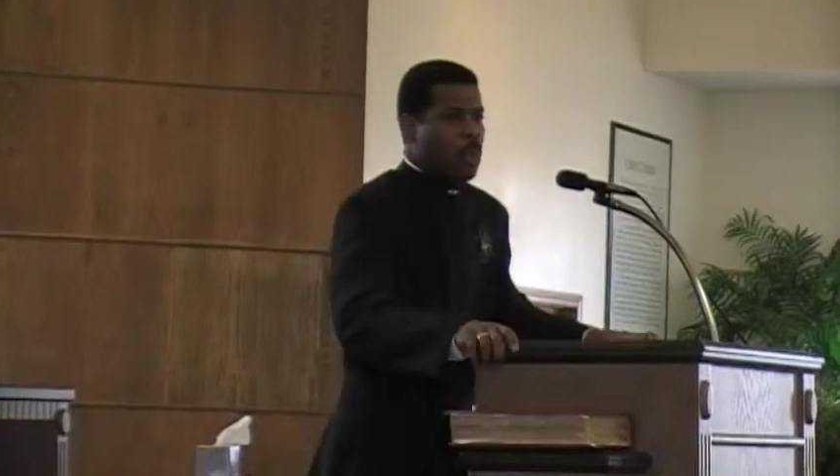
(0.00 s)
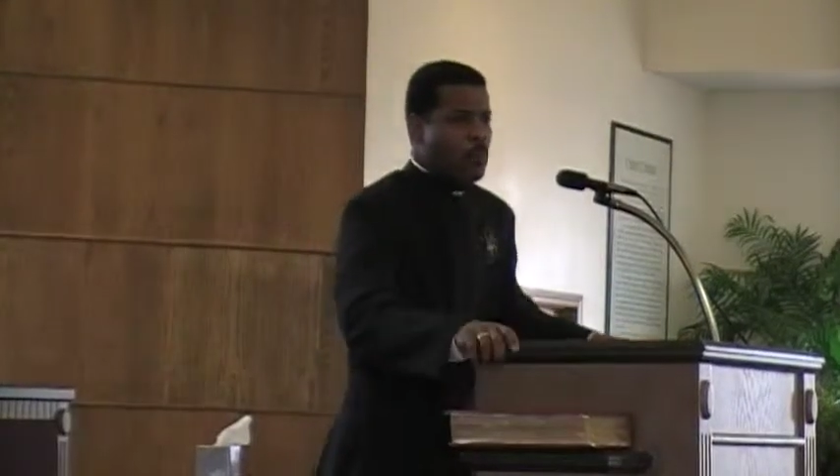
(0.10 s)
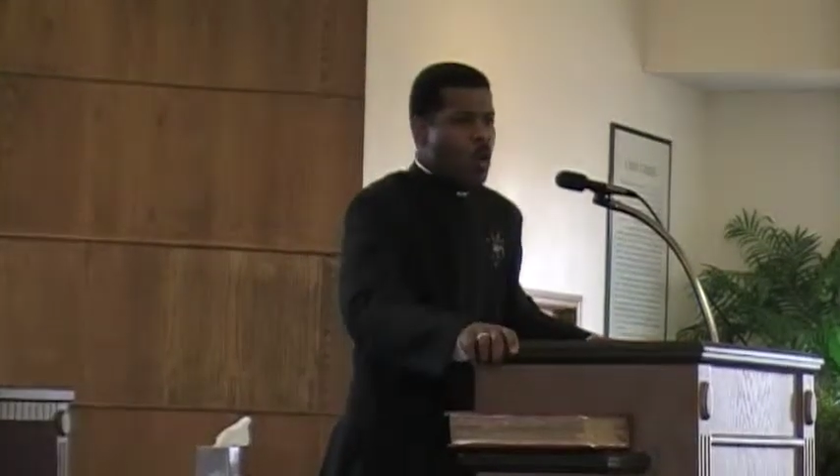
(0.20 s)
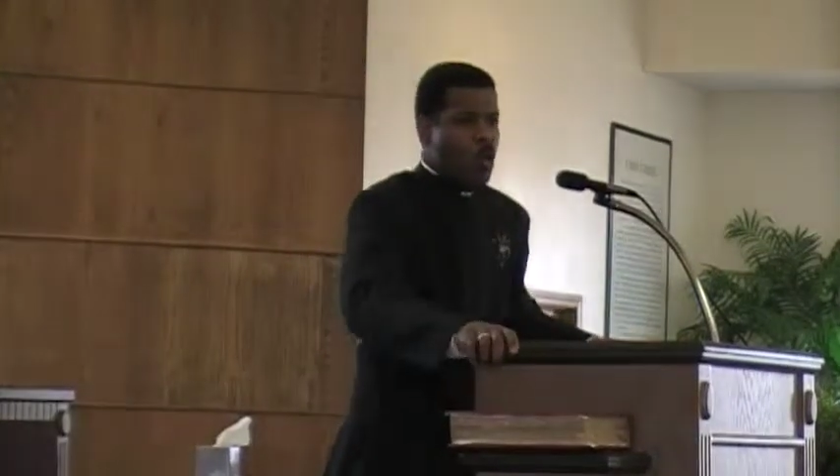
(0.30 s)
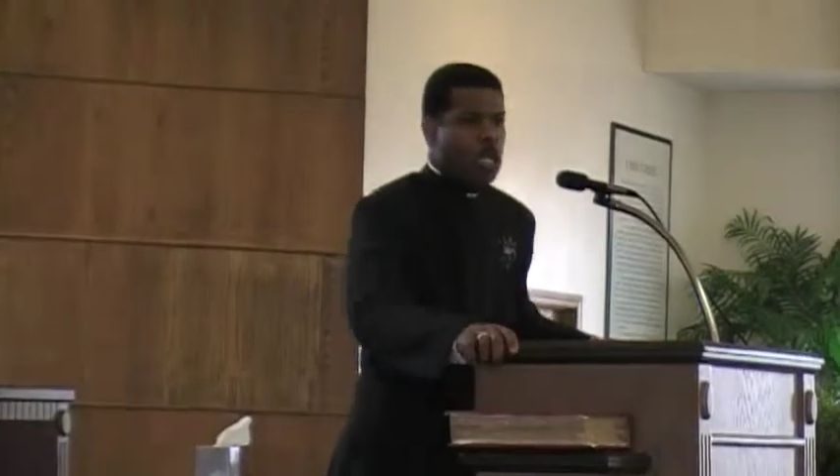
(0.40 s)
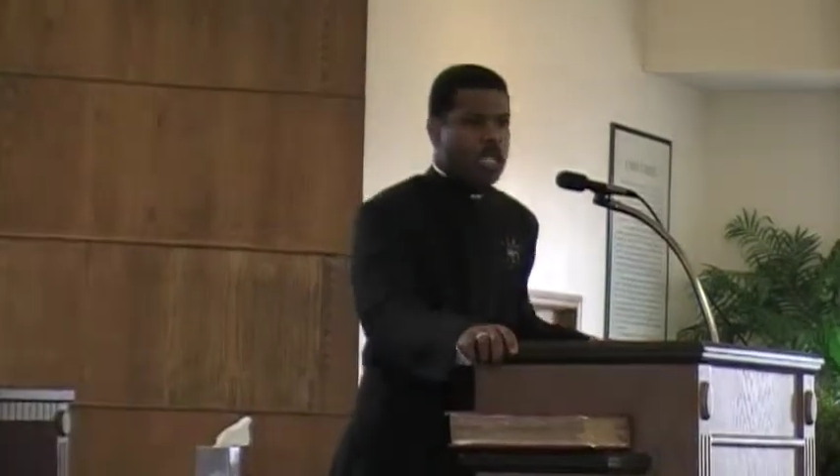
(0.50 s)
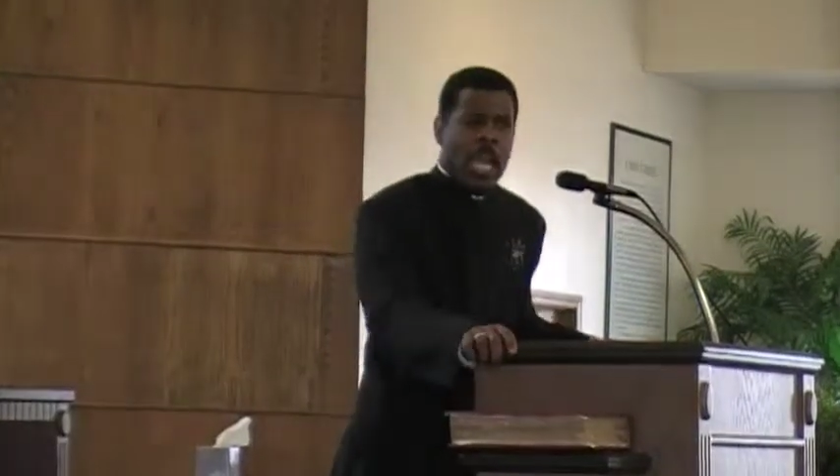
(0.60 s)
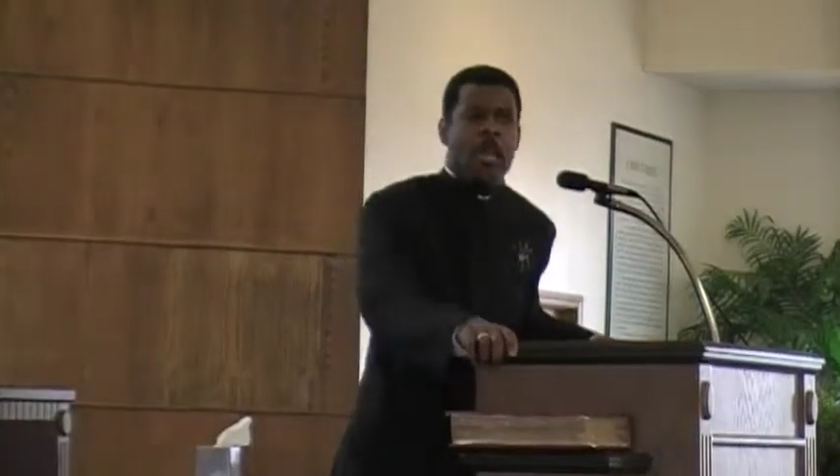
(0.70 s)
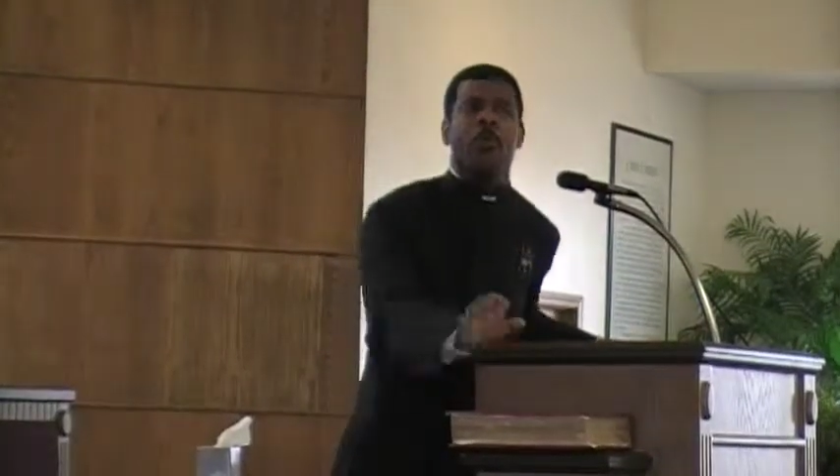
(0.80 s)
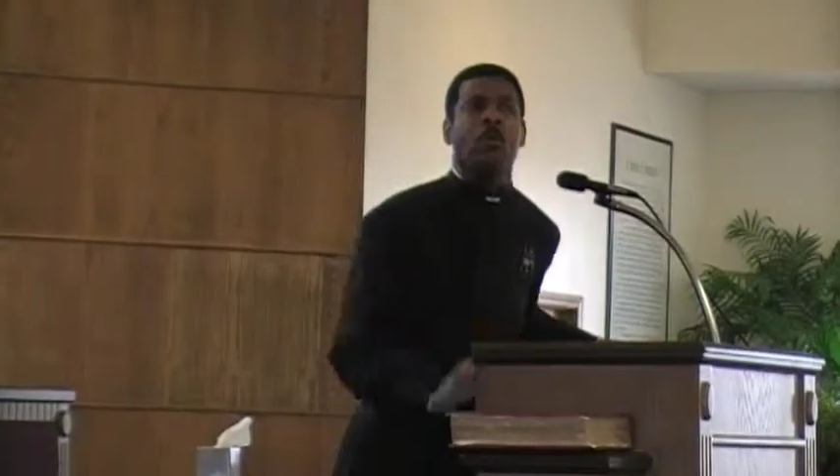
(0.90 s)
communion
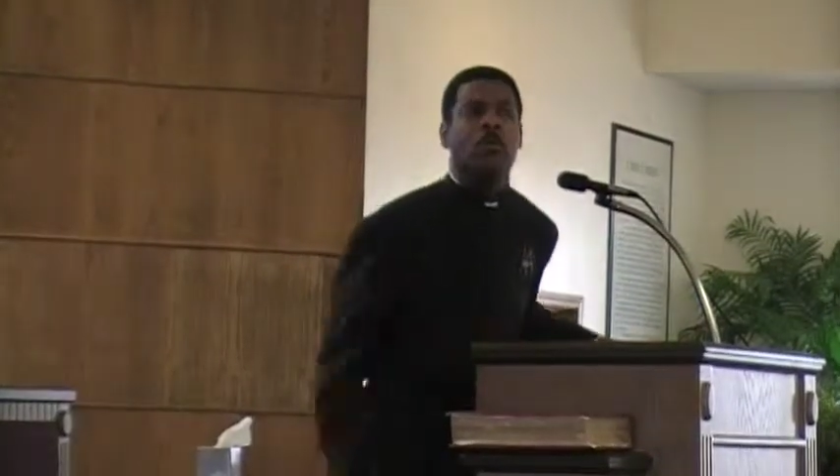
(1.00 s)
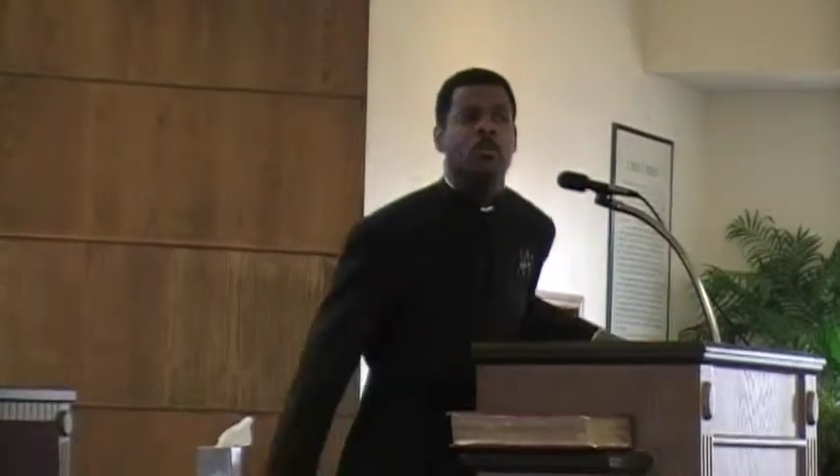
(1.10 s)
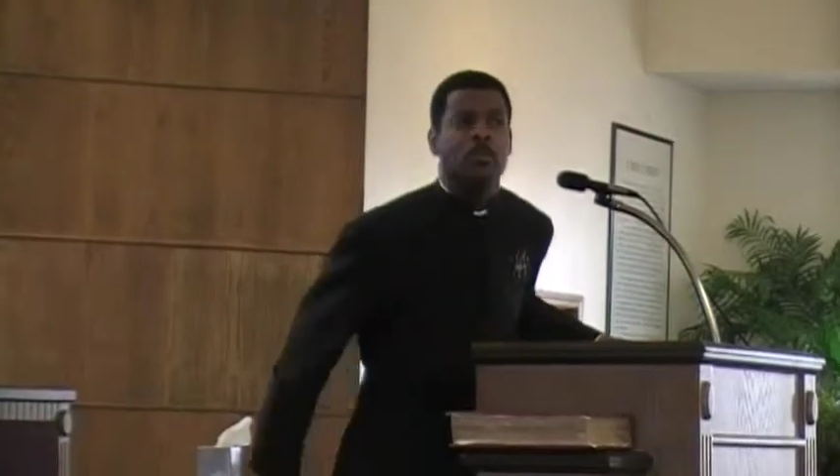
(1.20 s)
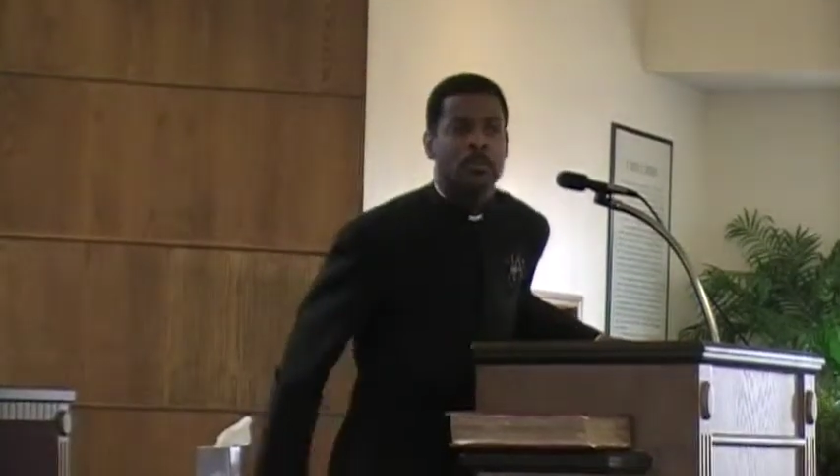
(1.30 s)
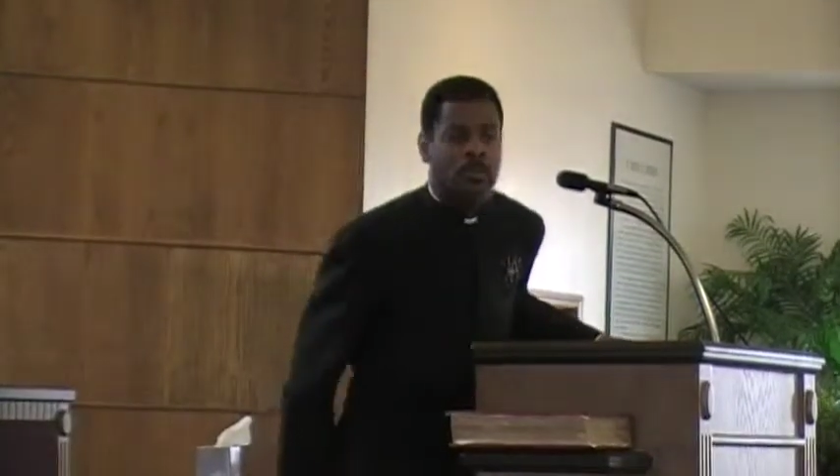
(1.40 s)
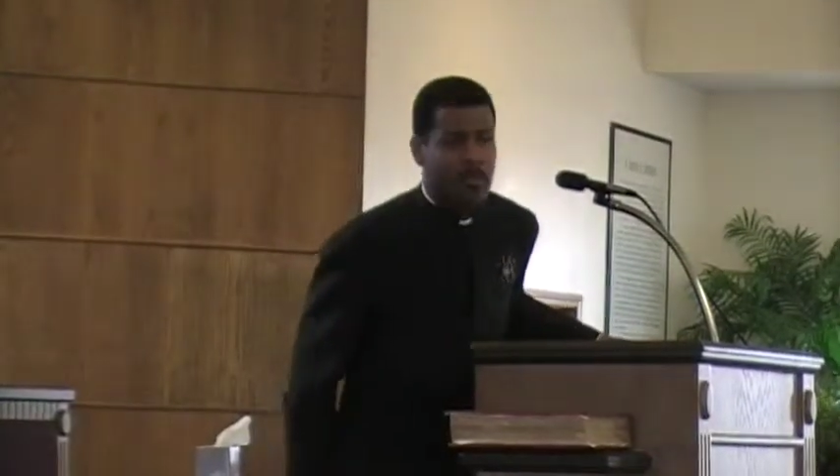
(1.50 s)
table?